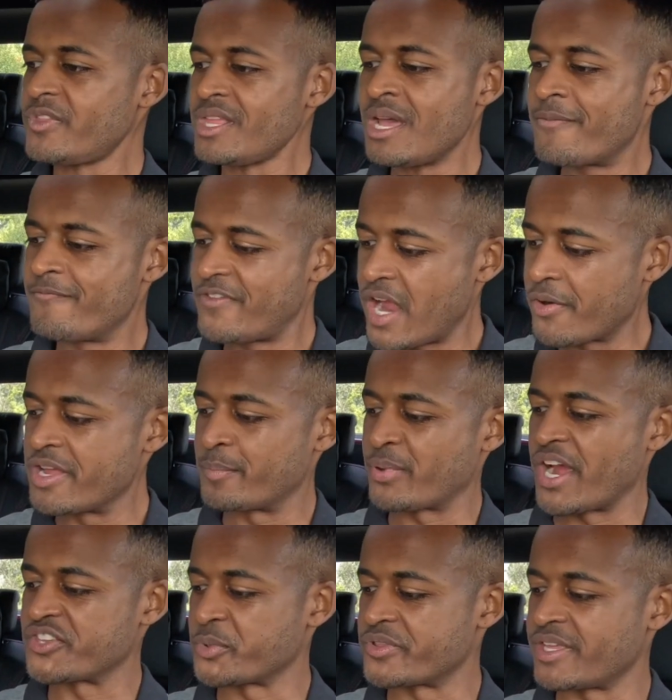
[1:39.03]
I'm very
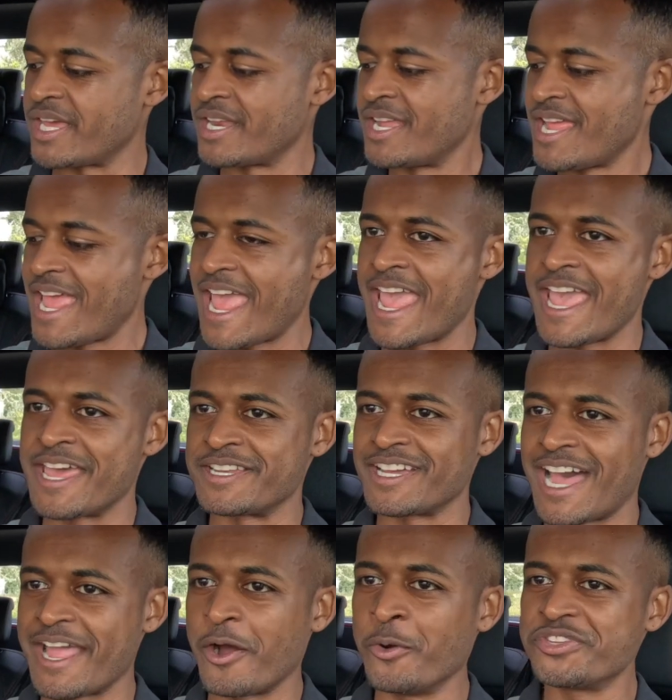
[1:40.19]
impressed with it, and
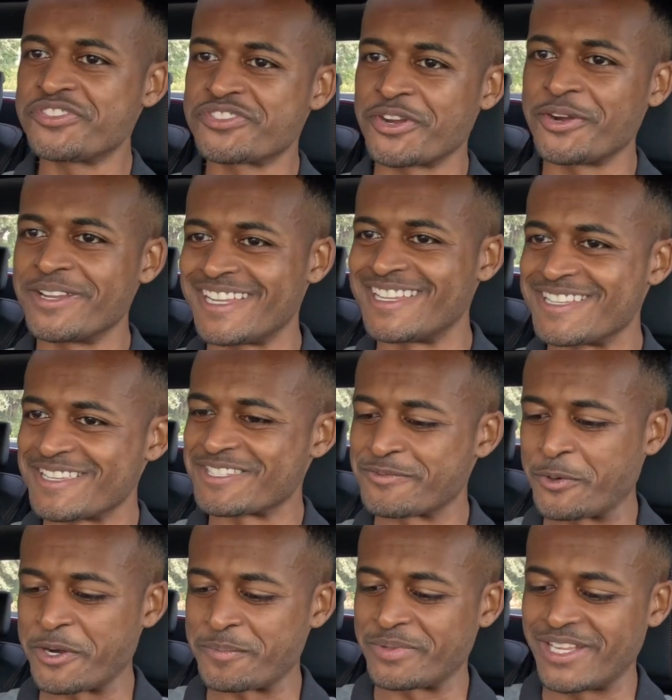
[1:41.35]
I always started in the
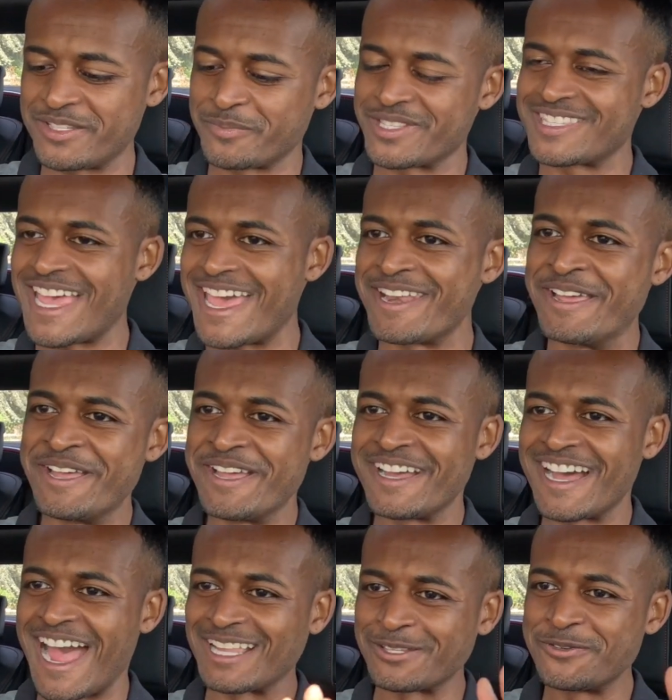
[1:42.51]
Sport Plus, but then
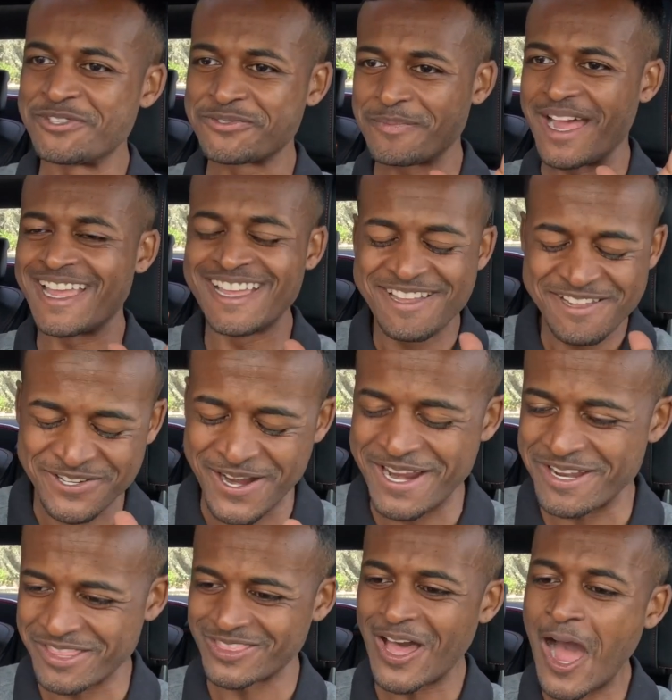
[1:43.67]
I lose my train
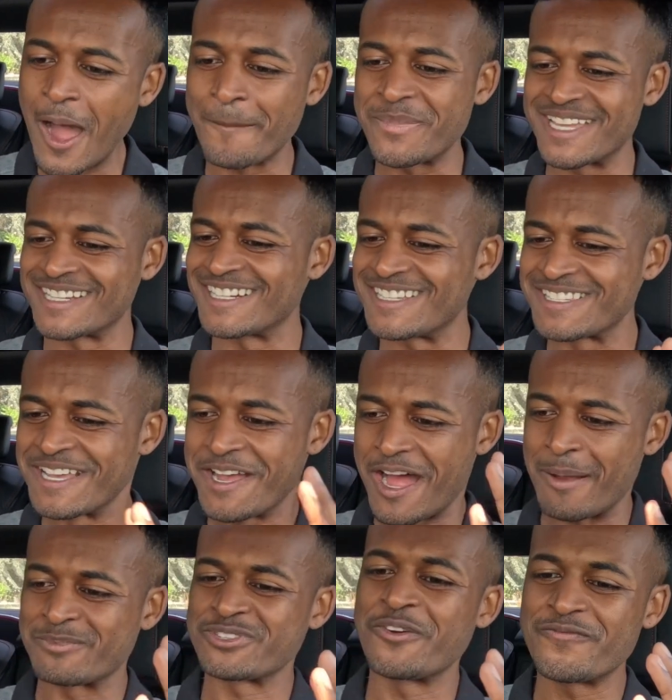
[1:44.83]
of thought because
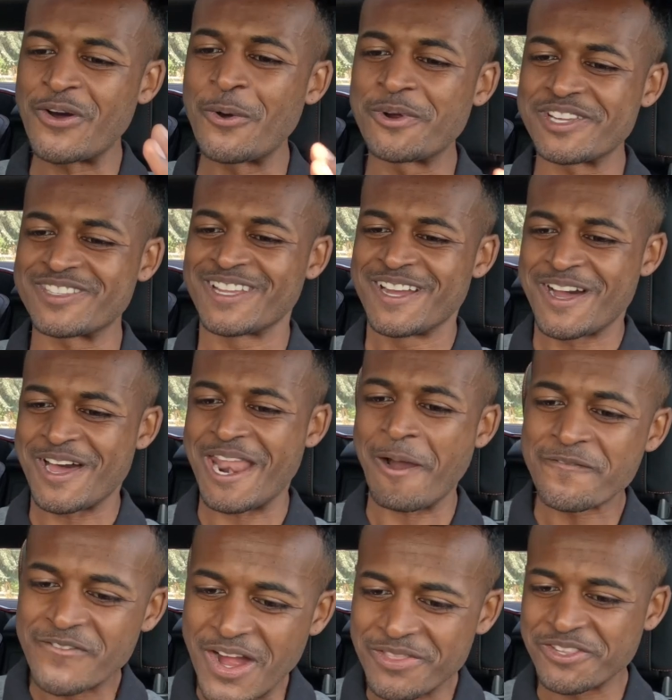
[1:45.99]
I'm so focused on how
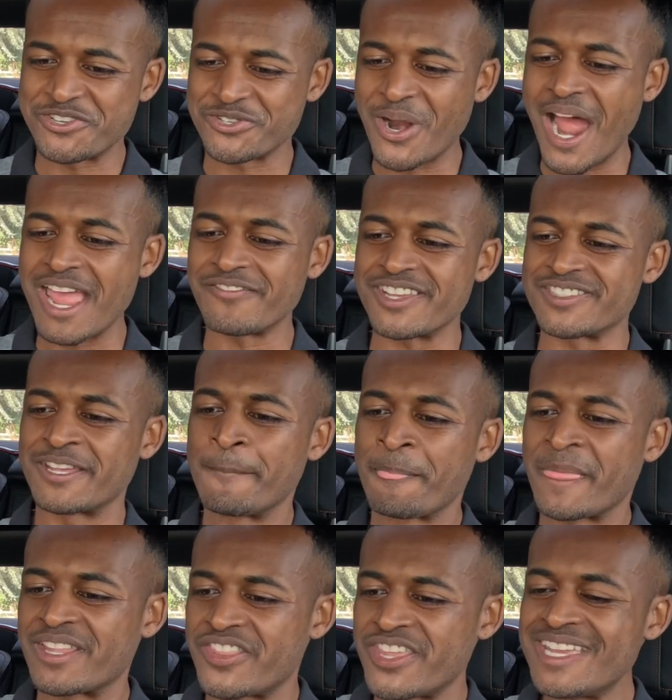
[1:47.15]
fun the drive is.
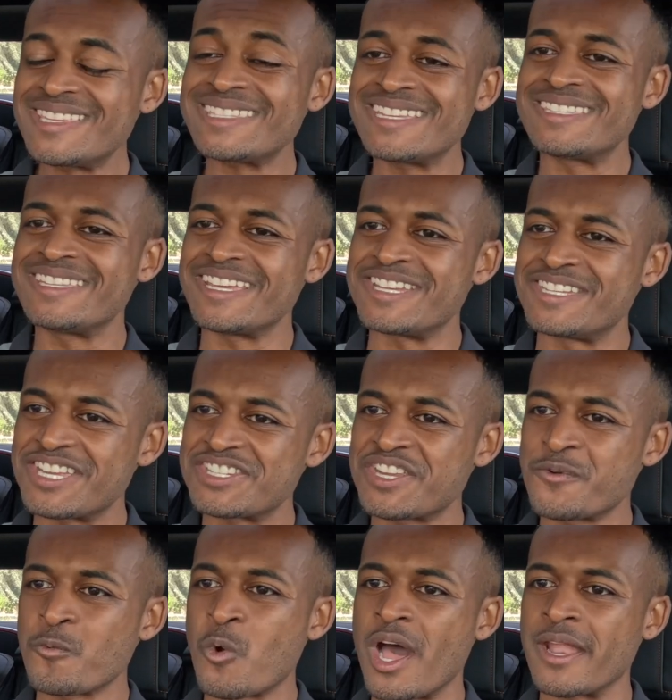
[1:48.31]
This is the
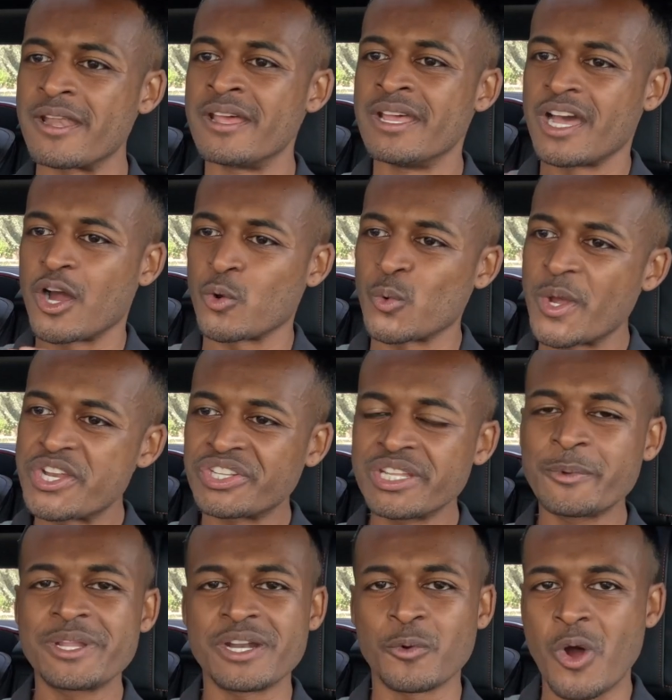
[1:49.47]
Edition 1. Originally
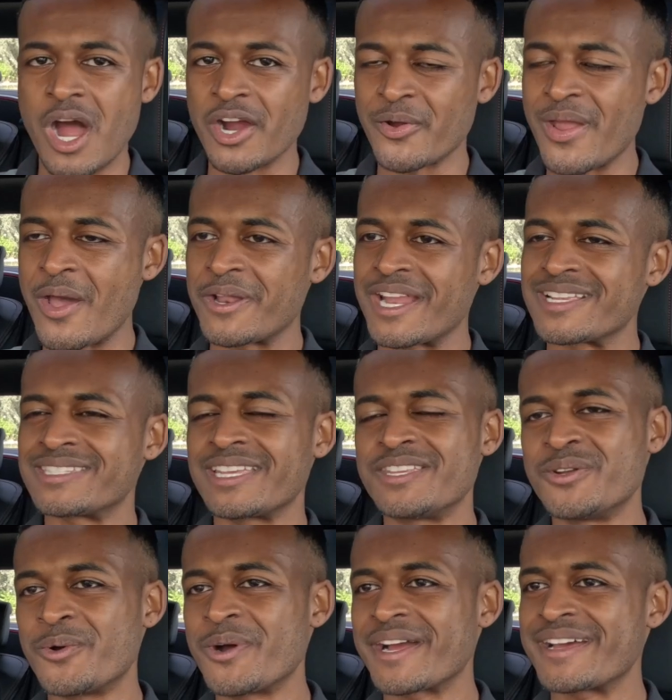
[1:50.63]
we did a walk around and I said, you
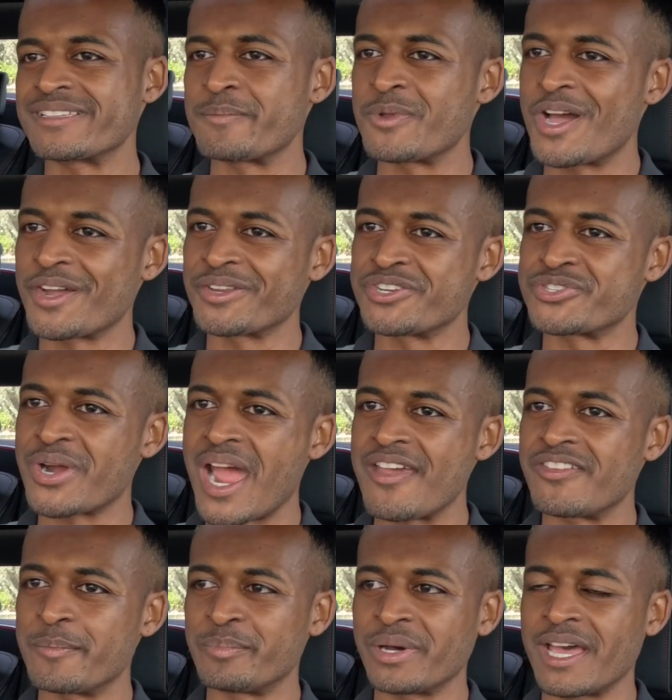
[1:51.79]
know what guys, I'm not going to drive
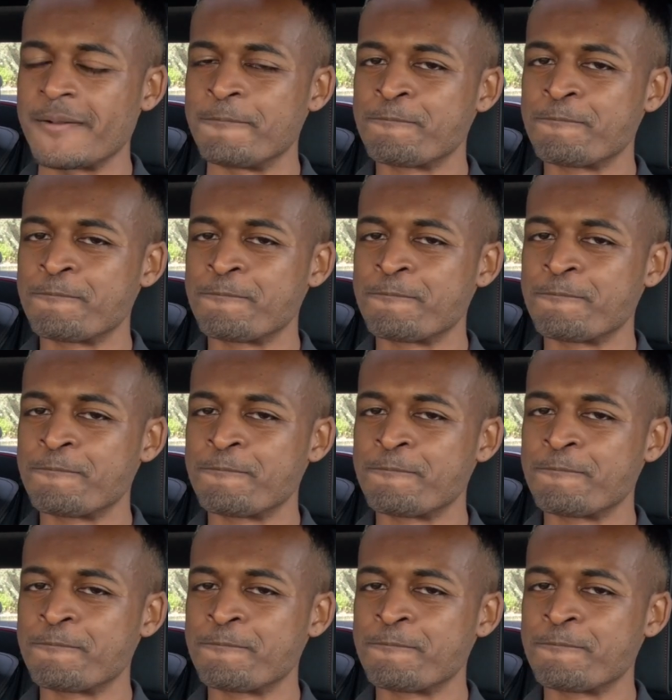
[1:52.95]
it, but